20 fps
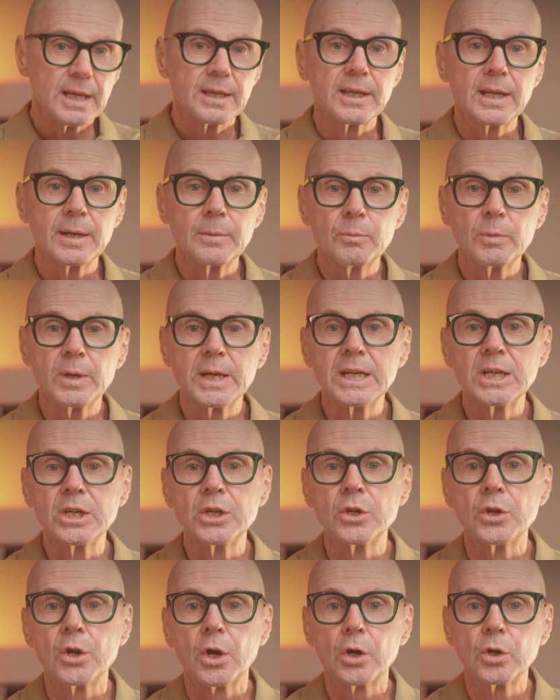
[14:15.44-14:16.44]
then we
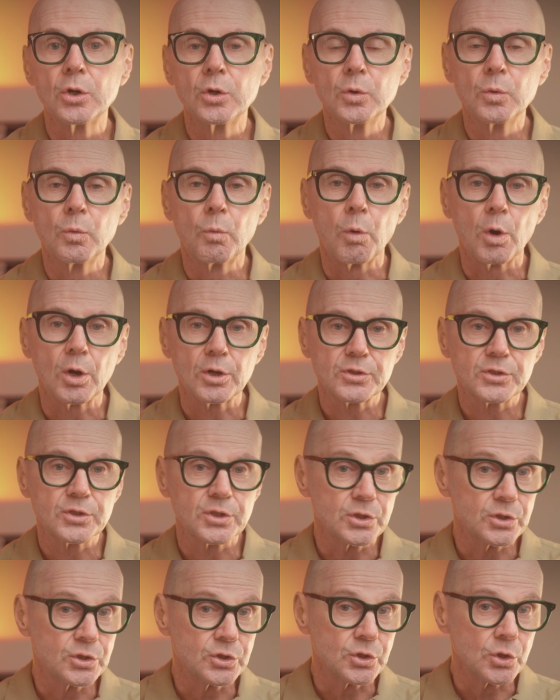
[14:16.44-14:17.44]
know what
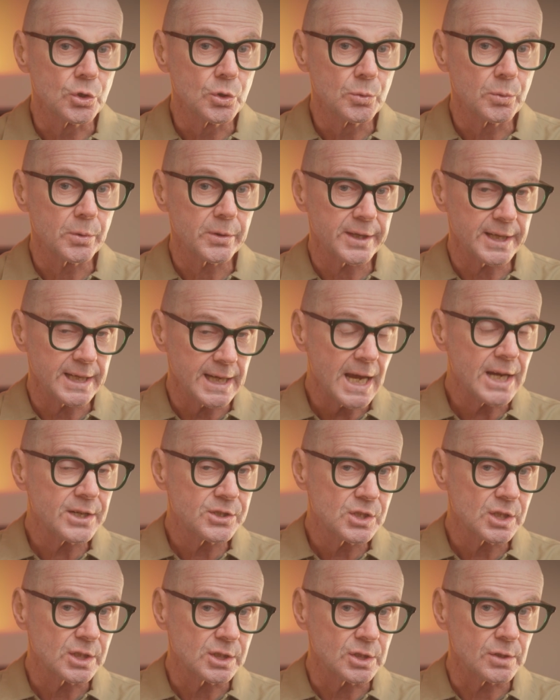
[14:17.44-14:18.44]
to do with the
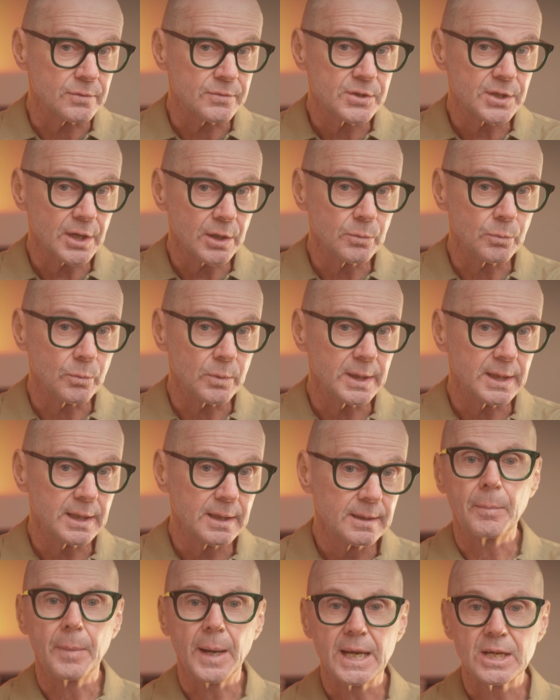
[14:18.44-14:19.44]
adjectives, don't we?
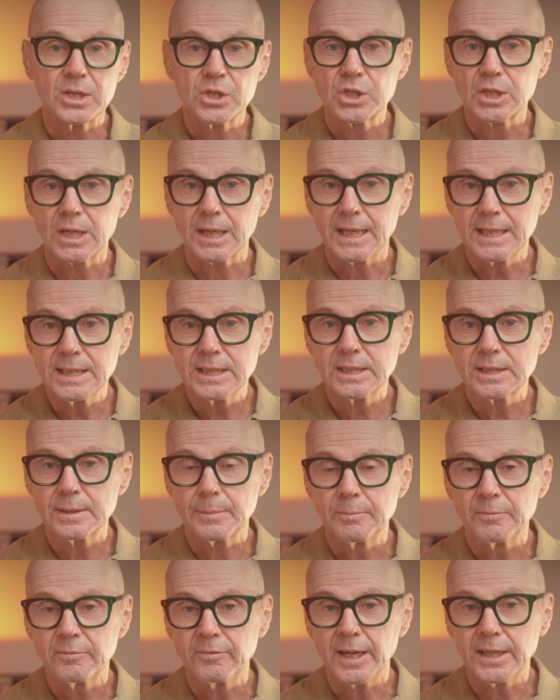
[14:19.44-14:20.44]
Bei
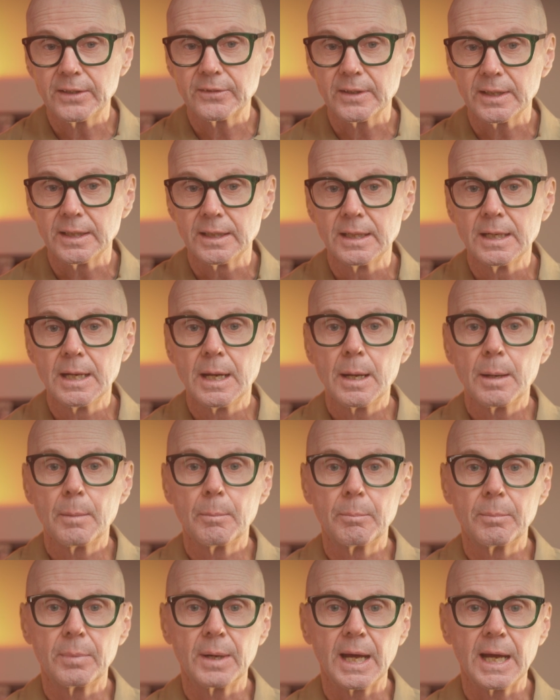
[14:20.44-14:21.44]
schlechtem Wetter
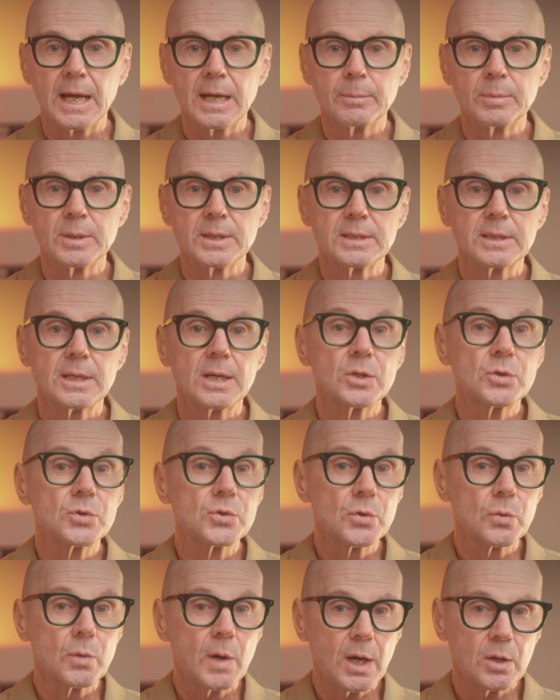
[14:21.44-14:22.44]
bleibe ich
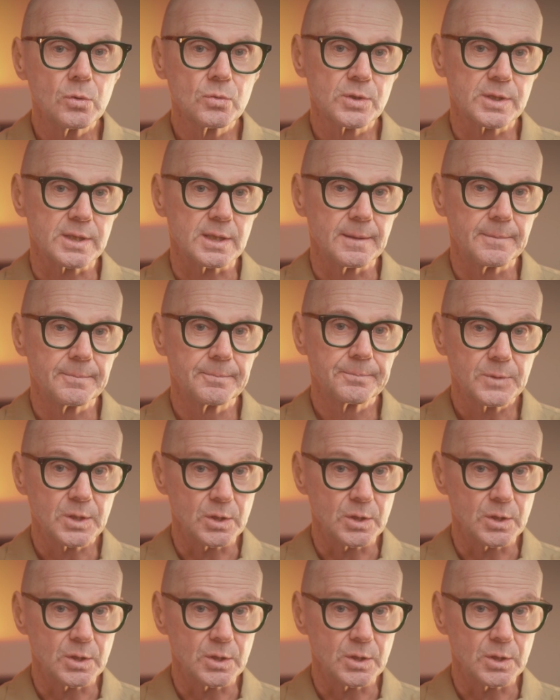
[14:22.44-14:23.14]
zu Hause.